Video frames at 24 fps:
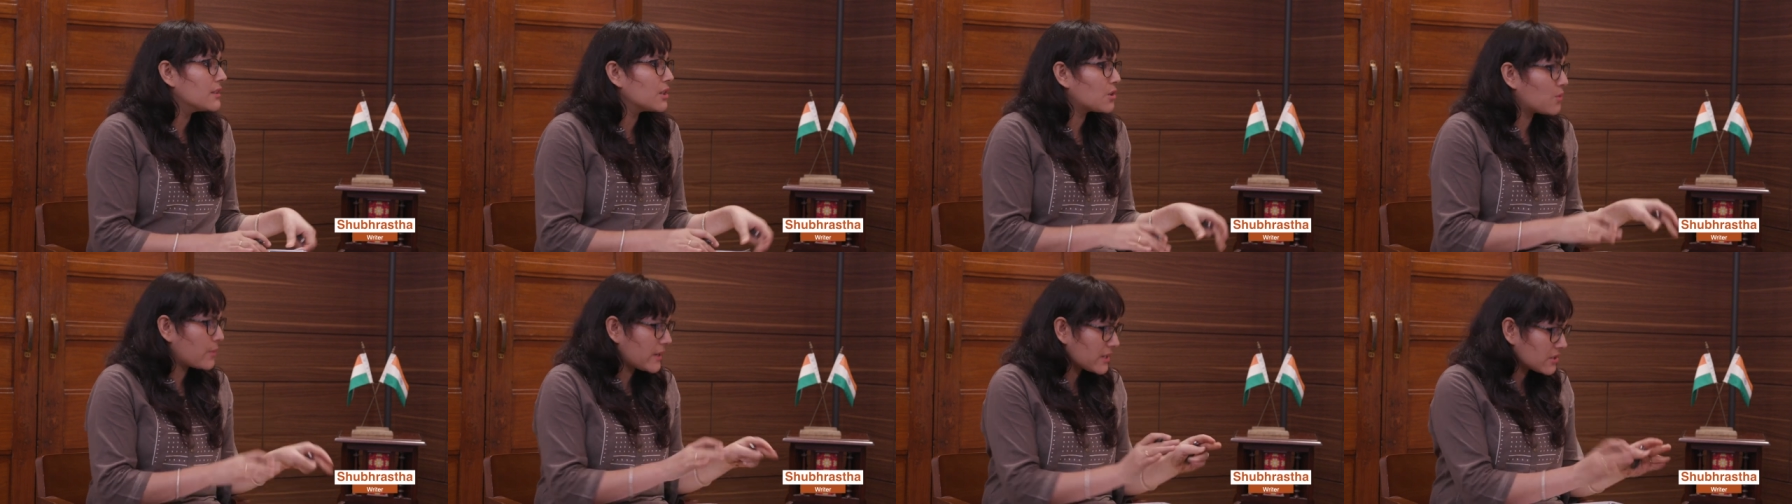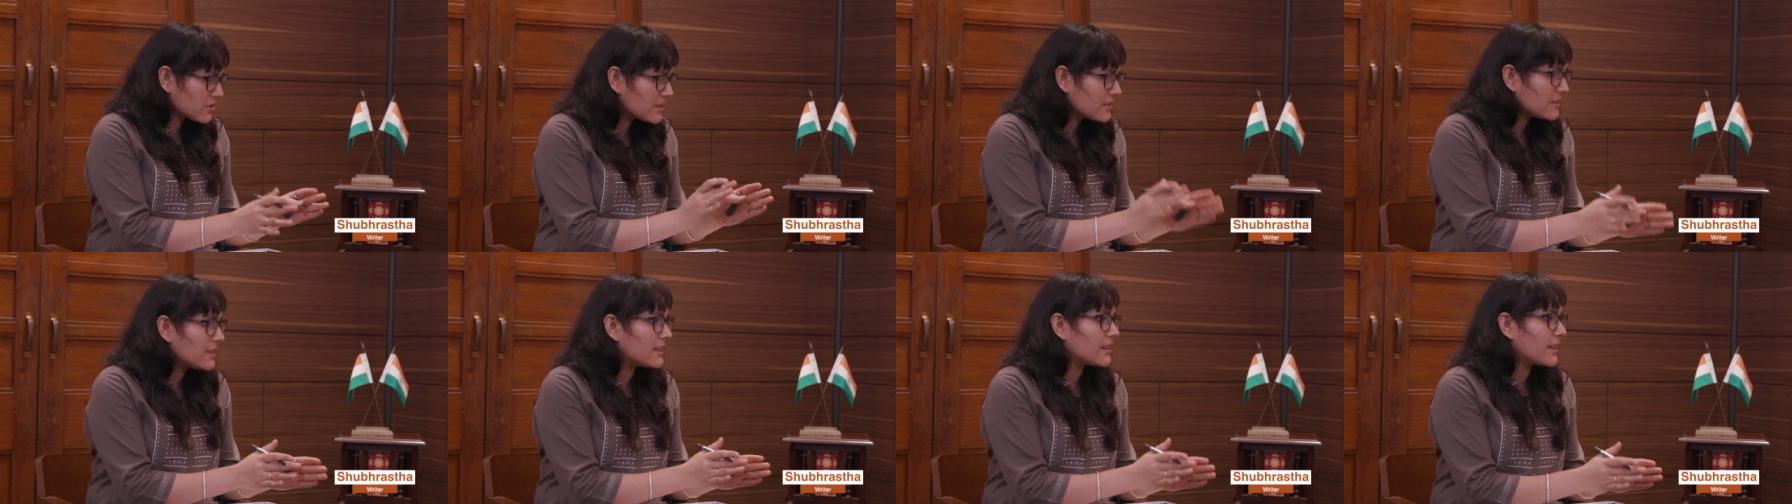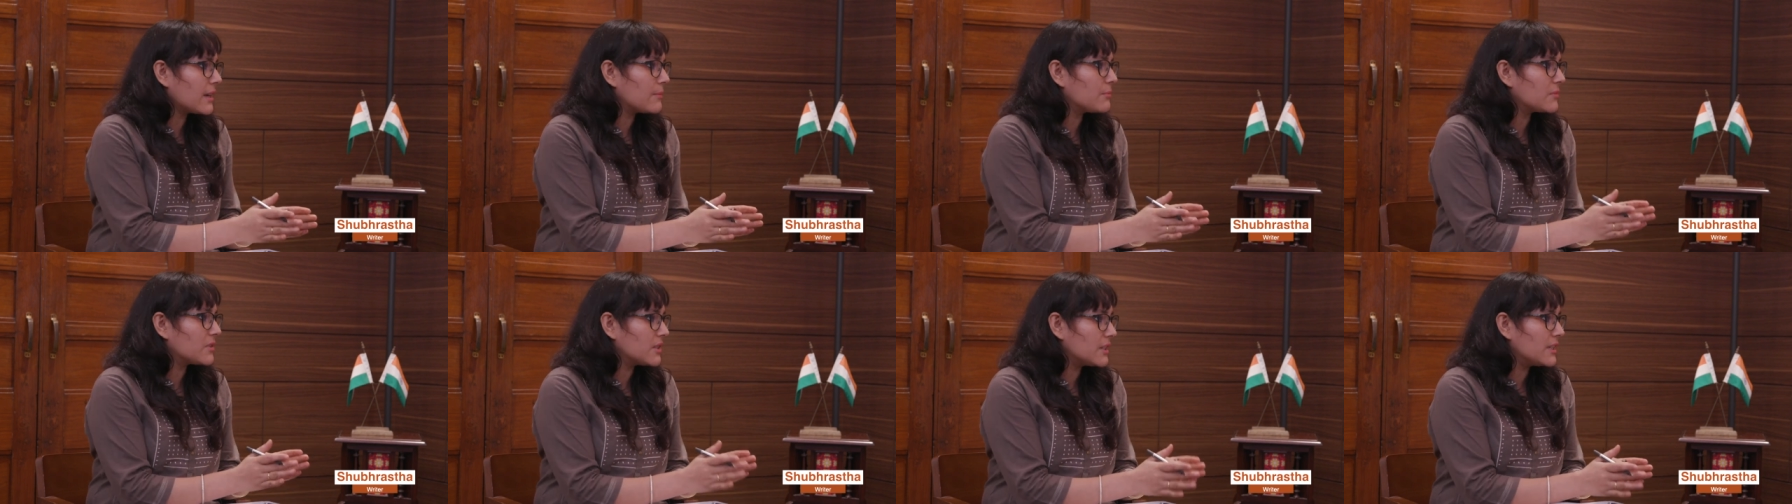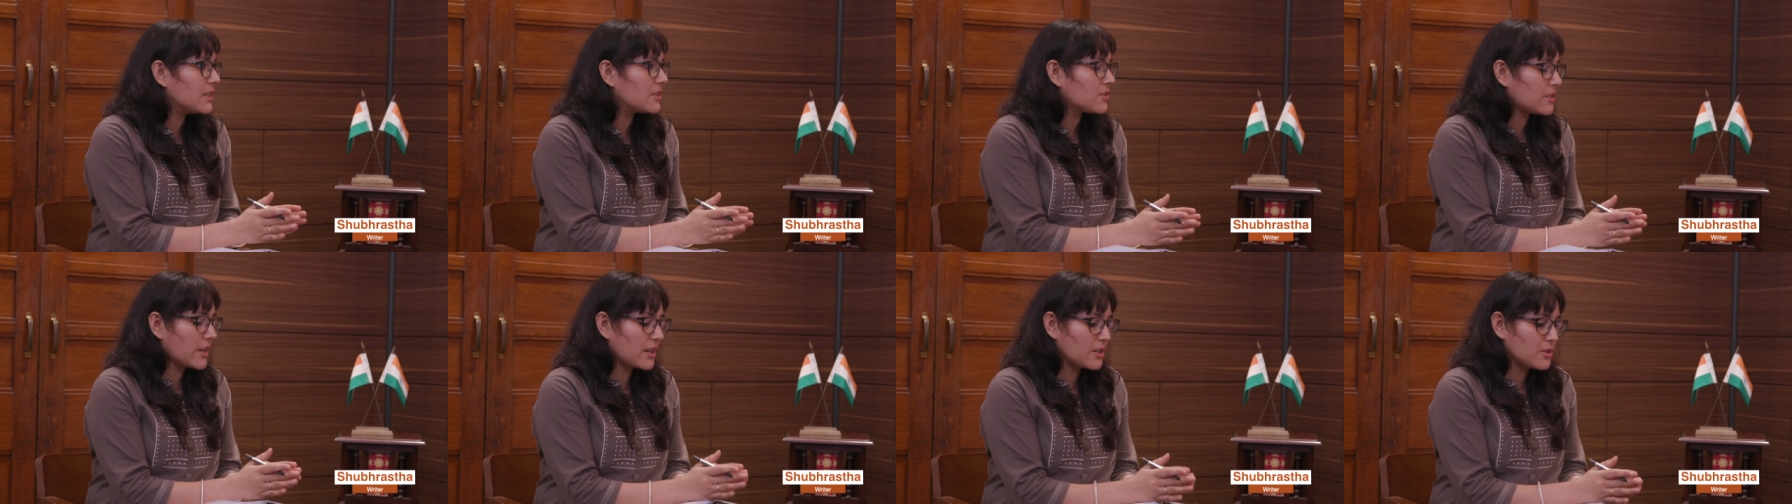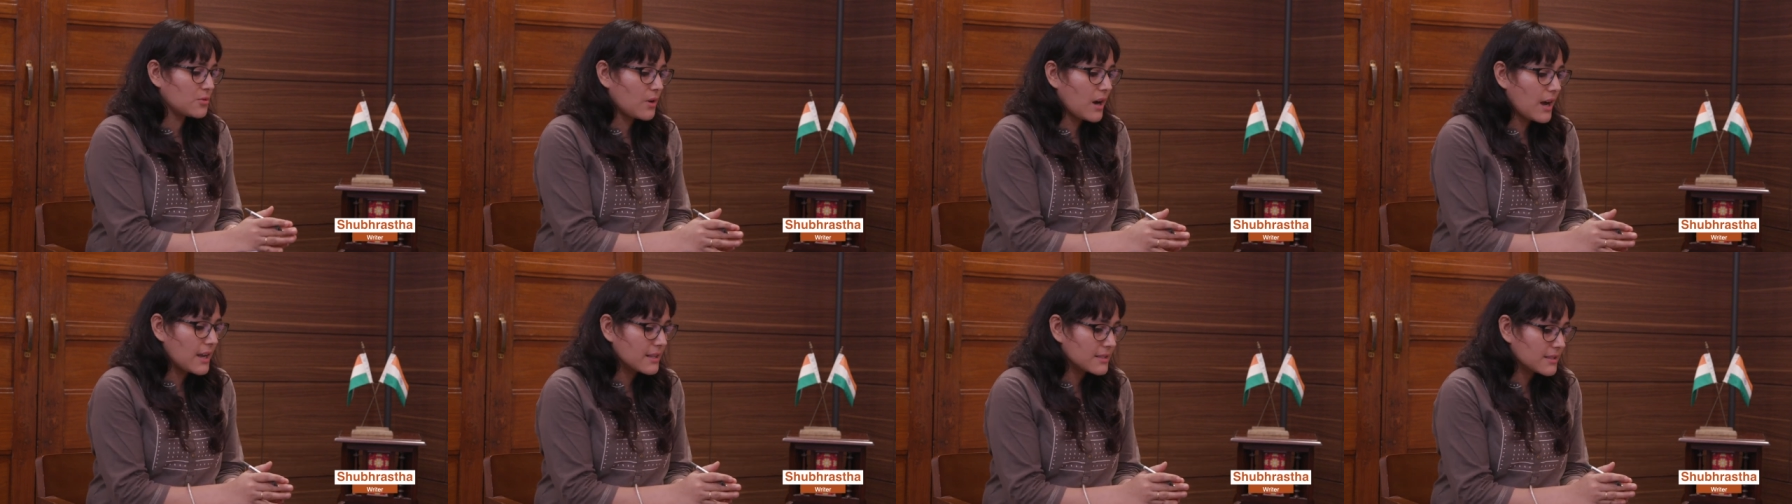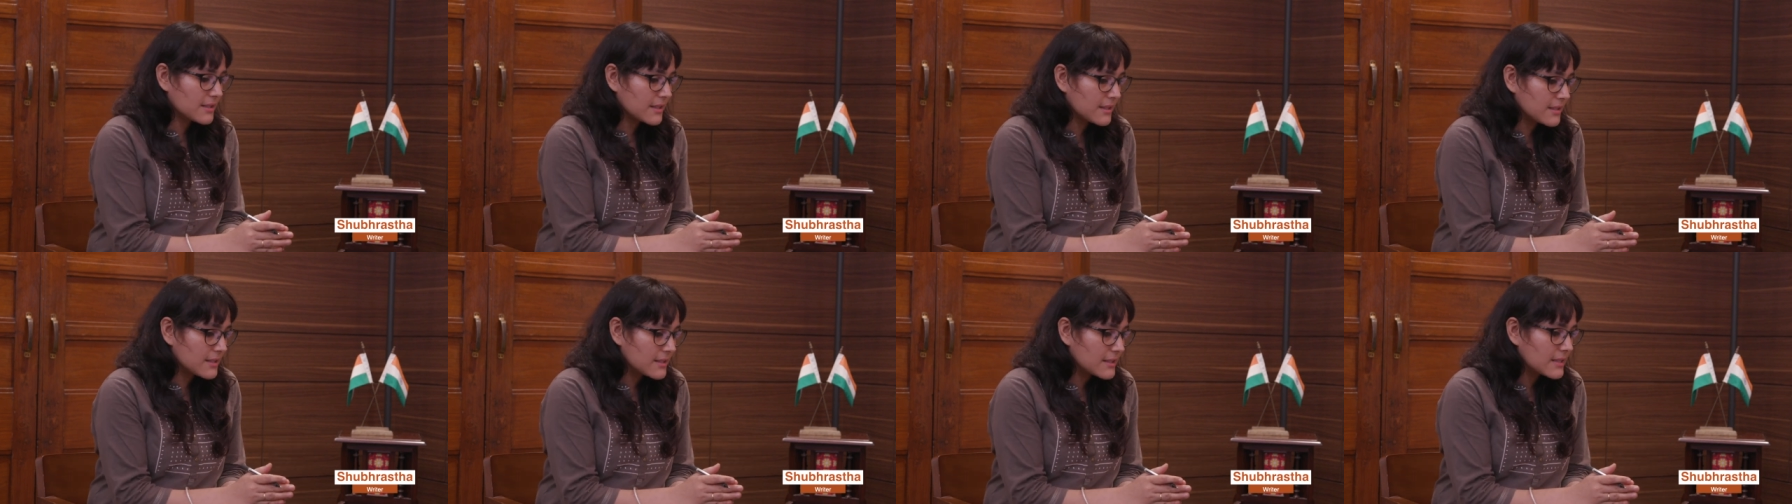The question that I'm really trying to
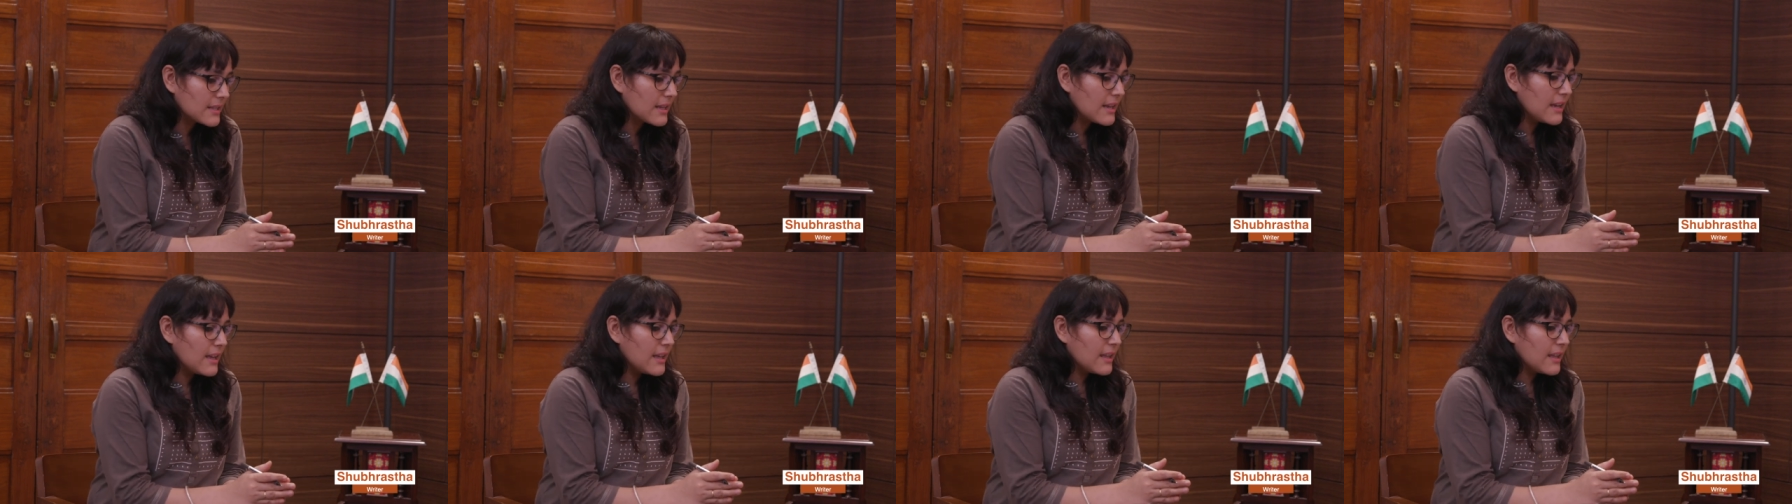ask is